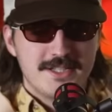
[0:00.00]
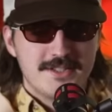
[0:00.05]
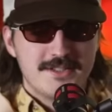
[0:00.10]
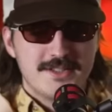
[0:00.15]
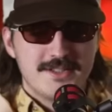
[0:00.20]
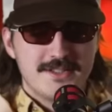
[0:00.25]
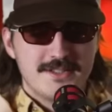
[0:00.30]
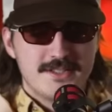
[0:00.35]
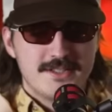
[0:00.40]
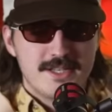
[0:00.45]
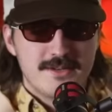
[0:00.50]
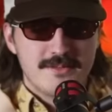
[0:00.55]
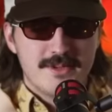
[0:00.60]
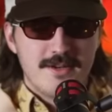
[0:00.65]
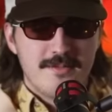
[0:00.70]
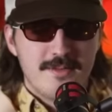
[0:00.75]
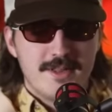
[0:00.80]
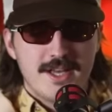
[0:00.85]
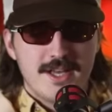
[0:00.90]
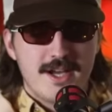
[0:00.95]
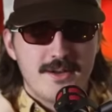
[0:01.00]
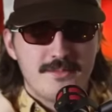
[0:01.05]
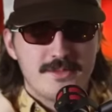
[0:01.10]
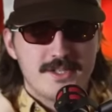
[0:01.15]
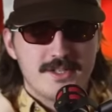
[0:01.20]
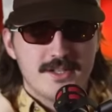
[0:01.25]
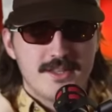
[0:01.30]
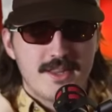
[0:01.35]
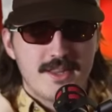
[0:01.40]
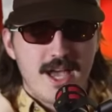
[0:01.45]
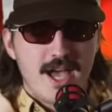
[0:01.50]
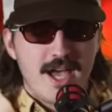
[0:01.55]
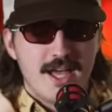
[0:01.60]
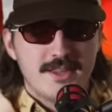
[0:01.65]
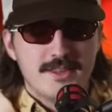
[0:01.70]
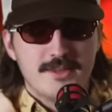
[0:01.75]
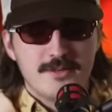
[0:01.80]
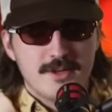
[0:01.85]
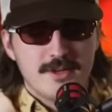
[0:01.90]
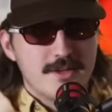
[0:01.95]
Sam gave me the option of
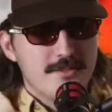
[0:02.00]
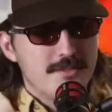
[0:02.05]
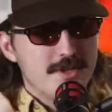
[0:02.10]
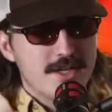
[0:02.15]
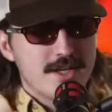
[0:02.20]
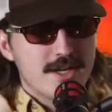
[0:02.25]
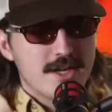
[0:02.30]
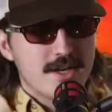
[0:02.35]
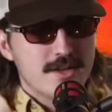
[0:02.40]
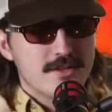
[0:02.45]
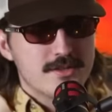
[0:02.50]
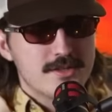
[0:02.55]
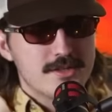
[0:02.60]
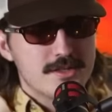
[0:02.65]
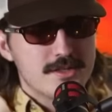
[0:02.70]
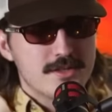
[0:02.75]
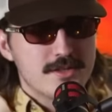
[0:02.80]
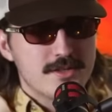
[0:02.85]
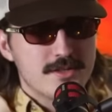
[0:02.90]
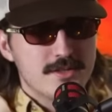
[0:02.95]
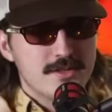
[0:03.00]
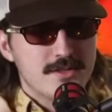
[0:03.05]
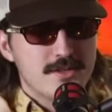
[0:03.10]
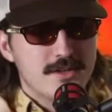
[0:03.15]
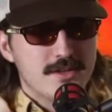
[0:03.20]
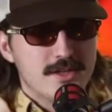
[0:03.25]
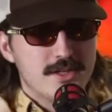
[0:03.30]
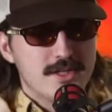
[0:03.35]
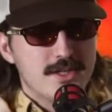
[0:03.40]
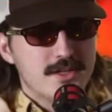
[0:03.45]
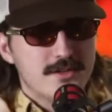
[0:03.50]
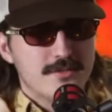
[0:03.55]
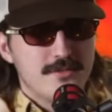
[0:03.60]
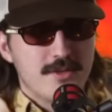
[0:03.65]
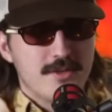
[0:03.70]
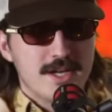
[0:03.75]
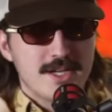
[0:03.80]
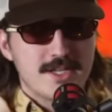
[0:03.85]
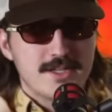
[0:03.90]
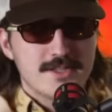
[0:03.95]
that, Three Amigos, or Young
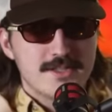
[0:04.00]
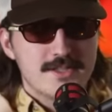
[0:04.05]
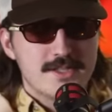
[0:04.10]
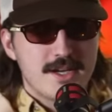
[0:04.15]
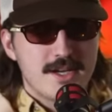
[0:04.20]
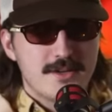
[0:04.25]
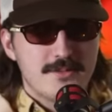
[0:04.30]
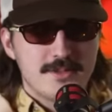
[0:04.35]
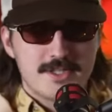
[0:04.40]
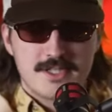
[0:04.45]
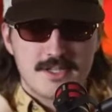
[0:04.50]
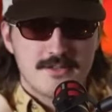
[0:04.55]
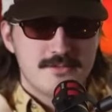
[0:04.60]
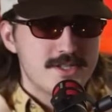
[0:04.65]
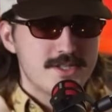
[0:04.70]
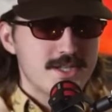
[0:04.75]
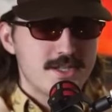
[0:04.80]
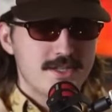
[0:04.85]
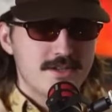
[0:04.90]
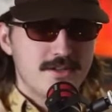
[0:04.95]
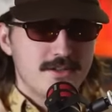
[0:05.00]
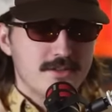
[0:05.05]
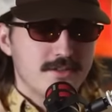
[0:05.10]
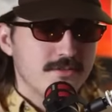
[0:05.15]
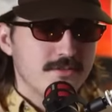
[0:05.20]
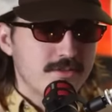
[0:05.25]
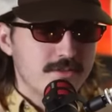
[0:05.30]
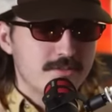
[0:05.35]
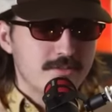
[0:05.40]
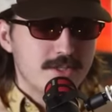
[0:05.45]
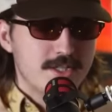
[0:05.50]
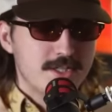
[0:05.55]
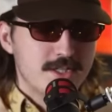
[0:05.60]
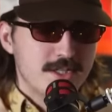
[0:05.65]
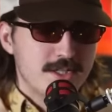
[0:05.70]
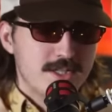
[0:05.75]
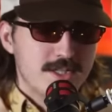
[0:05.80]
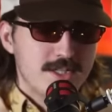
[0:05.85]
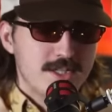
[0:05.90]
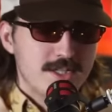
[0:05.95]
Frankenstein, which I've seen all of them.
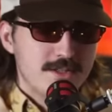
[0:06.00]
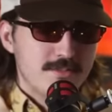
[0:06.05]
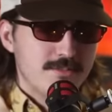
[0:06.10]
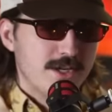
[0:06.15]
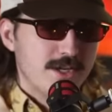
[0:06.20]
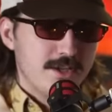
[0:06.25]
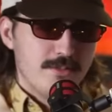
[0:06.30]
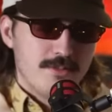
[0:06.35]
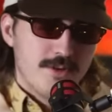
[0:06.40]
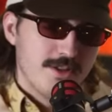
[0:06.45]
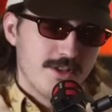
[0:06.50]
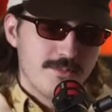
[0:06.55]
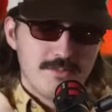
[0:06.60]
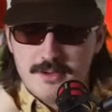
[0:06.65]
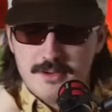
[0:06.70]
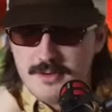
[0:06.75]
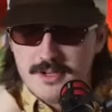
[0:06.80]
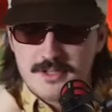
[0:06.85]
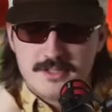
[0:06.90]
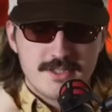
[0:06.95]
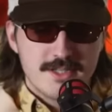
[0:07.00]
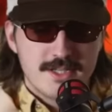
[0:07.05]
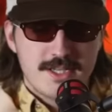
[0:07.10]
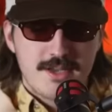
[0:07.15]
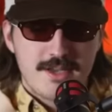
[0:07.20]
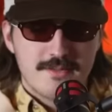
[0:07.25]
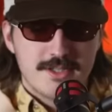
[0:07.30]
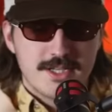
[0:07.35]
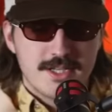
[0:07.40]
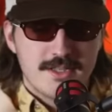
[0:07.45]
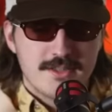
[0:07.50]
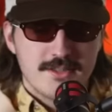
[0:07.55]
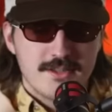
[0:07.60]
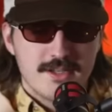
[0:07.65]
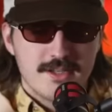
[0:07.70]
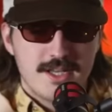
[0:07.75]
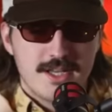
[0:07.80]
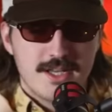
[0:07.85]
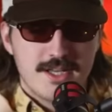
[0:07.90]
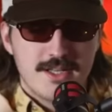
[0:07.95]
Yeah. But he won't let me watch. They came together,
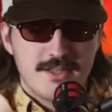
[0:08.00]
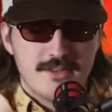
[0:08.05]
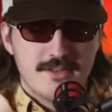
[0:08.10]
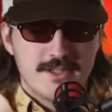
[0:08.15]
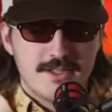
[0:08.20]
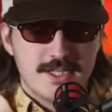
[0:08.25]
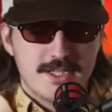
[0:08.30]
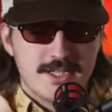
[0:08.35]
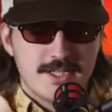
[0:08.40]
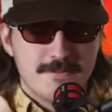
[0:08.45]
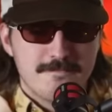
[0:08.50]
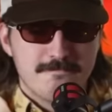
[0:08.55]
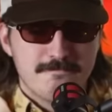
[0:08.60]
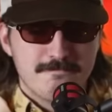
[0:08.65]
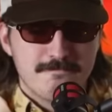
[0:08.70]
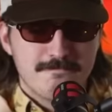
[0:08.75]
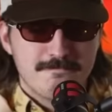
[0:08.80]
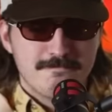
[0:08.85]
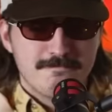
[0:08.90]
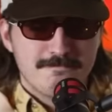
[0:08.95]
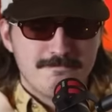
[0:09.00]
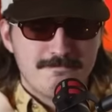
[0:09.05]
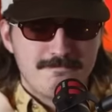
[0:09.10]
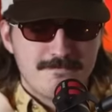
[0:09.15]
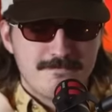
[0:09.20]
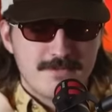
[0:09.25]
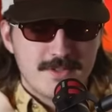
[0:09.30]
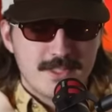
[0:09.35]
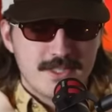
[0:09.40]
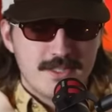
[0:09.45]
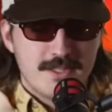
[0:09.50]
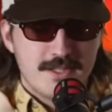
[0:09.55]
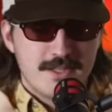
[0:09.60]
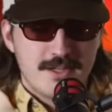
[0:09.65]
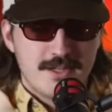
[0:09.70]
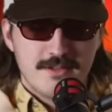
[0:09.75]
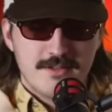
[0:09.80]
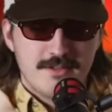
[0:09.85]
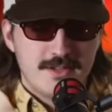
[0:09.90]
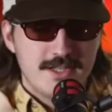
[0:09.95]
and um, I'm gonna um, watch it tonight.
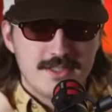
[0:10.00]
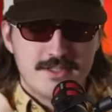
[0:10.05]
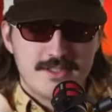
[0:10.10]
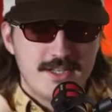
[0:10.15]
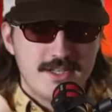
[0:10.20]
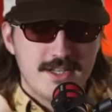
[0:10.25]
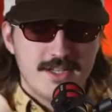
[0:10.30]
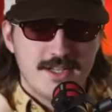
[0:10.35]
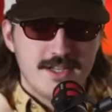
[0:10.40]
Dude, it's gonna.